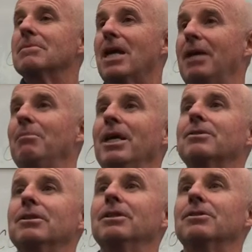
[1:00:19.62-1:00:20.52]
And
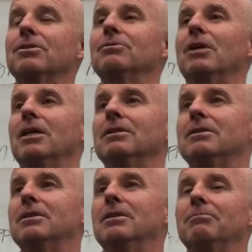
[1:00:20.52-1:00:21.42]
makes it
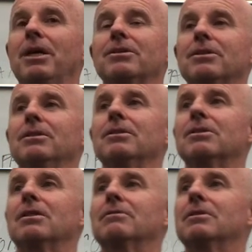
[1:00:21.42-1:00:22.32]
into
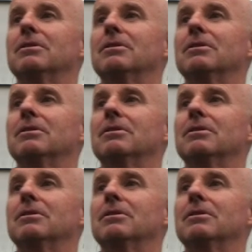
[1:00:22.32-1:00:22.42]
stuff.